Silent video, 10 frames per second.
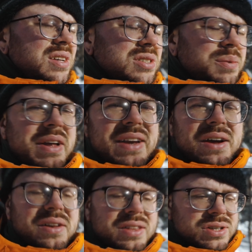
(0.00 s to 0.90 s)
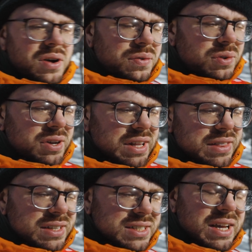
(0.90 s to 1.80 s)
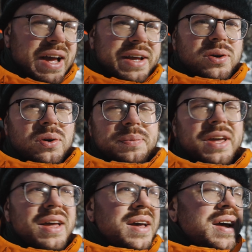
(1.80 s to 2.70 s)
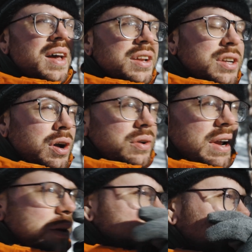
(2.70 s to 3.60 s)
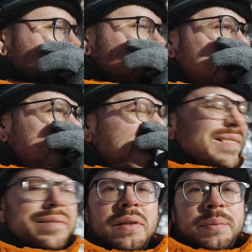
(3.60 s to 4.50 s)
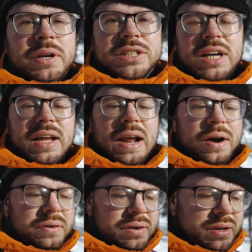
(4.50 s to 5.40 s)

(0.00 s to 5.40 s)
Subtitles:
So I'm heading down to this overlook that this guy told me to go down to. I'm gonna check it out.